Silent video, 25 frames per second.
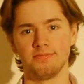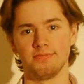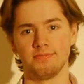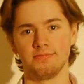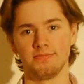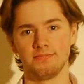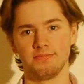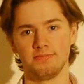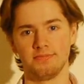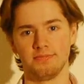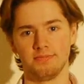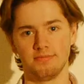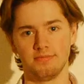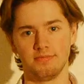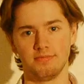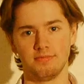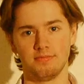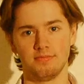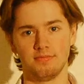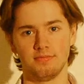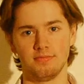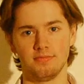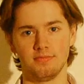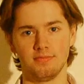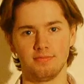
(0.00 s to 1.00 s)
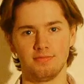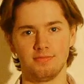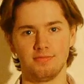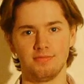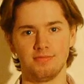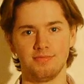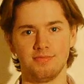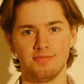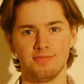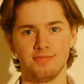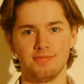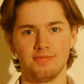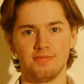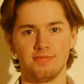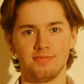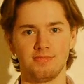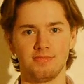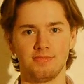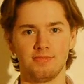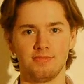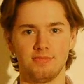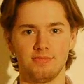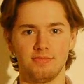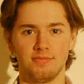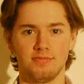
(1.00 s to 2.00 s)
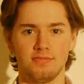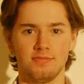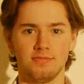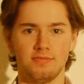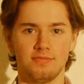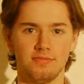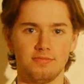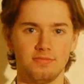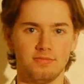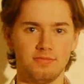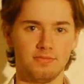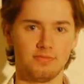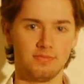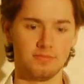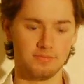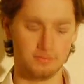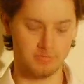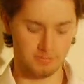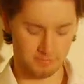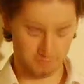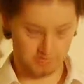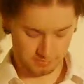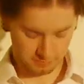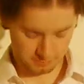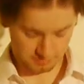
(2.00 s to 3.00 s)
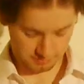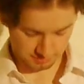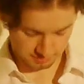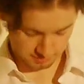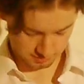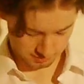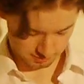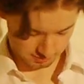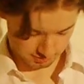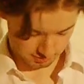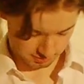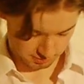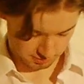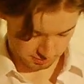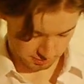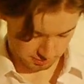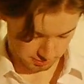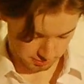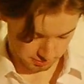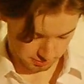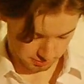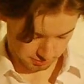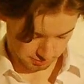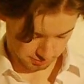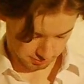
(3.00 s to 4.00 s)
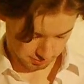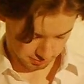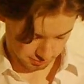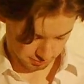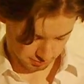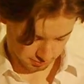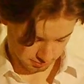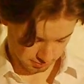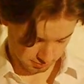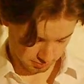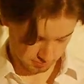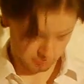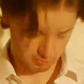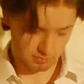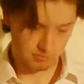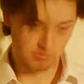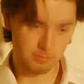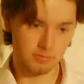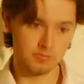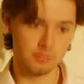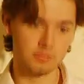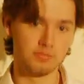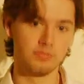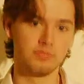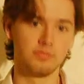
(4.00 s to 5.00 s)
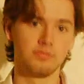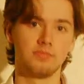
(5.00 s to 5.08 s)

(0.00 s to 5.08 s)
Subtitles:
(no one is talking)